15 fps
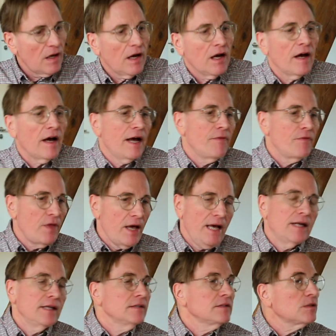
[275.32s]
Uh, and
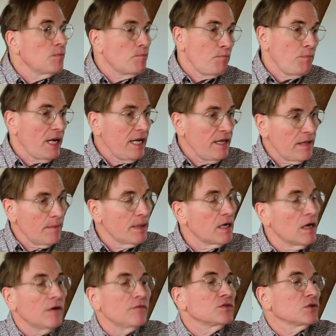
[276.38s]
that is to pay them
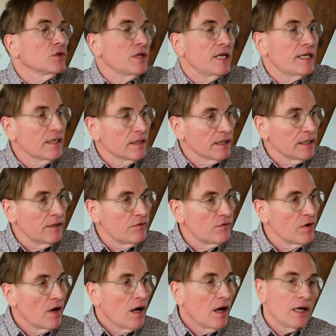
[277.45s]
enough so they can live
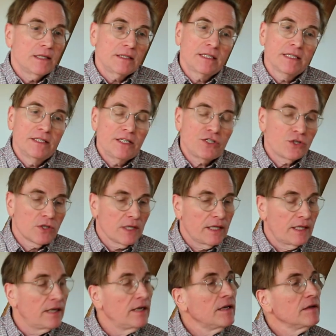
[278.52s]
unconditionally.